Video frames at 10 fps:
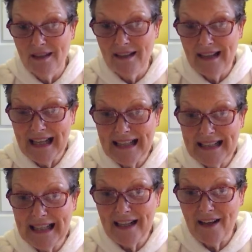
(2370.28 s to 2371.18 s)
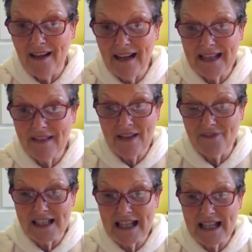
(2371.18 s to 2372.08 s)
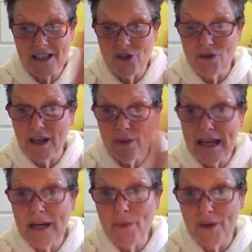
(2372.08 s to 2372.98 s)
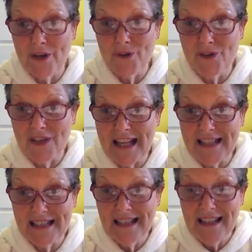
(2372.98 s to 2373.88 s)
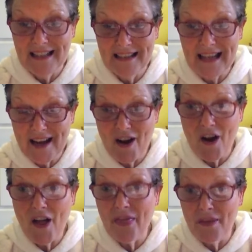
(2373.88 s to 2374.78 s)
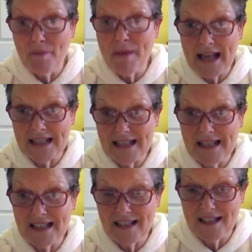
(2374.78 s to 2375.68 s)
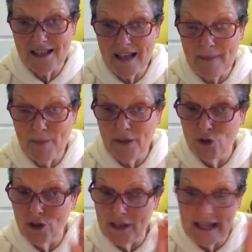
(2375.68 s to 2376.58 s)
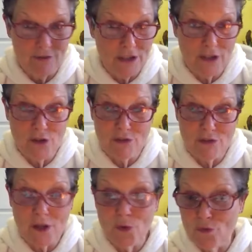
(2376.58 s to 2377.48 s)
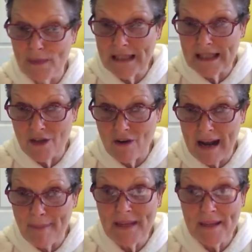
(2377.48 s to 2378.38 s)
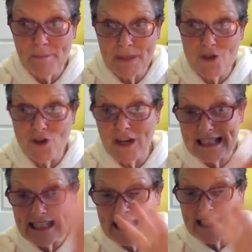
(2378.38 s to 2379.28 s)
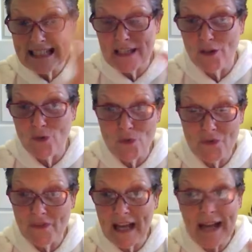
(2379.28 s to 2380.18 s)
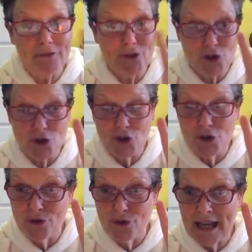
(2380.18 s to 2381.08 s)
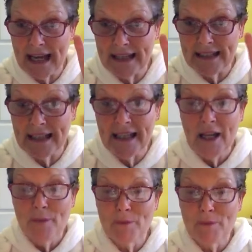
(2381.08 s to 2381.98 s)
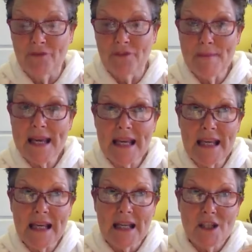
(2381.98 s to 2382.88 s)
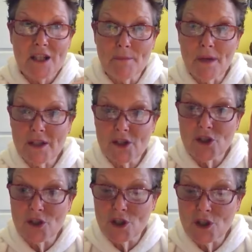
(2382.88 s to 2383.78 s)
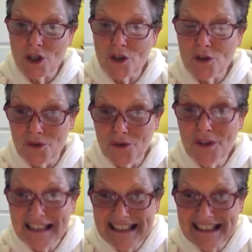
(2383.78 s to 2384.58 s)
And I have to say this, I don't care what anyone else says, they are the best. But you can get really good results from Instagram, Pinterest, LinkedIn, and all of that, for sure you can. But for me, to master 2